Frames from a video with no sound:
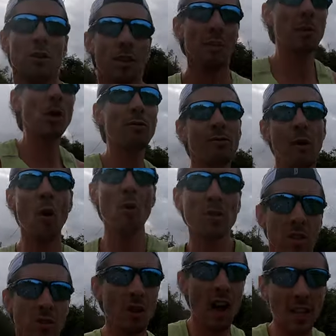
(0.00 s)
So I'm looking
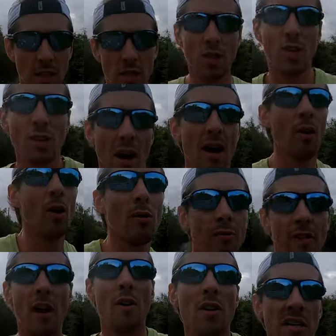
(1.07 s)
forward to trying the shoe out
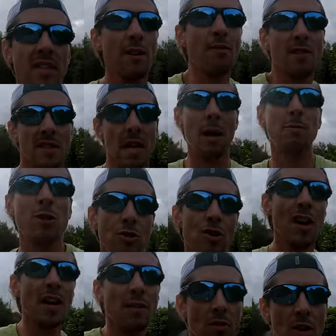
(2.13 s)
on various different types of
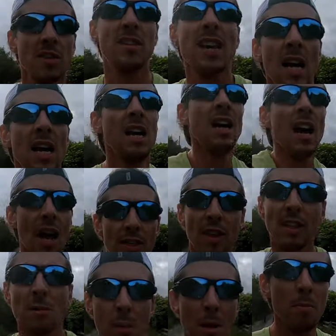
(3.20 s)
training runs. I
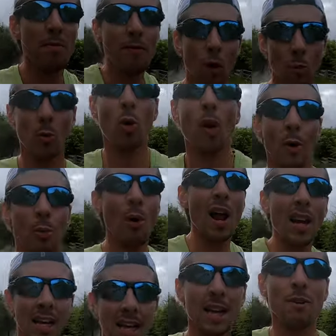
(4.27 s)
think they might perform quite
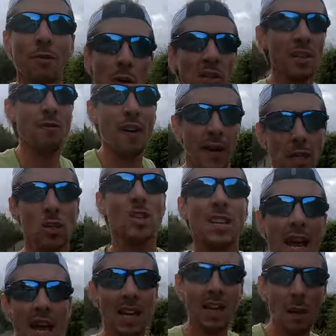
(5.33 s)
well in intervals if I can
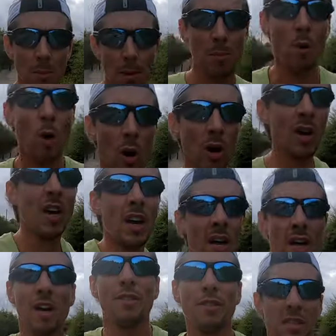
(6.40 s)
just get a little bit more
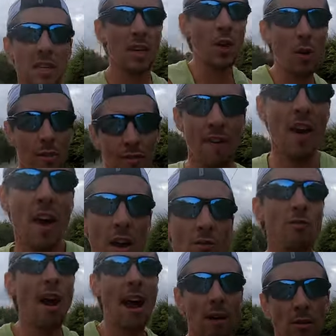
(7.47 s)
of a secure fit
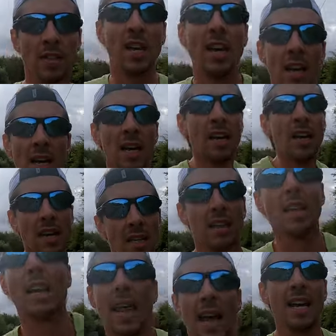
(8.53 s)
around
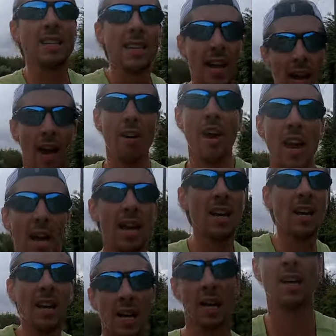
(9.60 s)
the lacing area
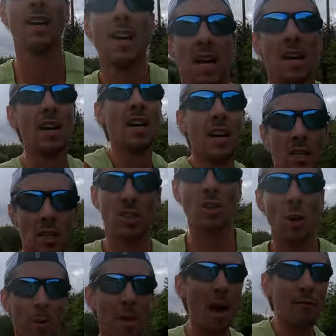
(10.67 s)
to
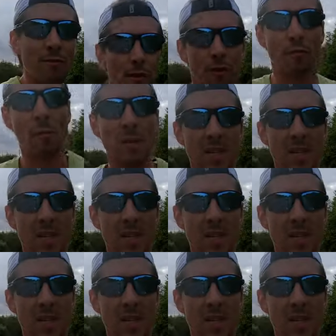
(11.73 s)
stop that foot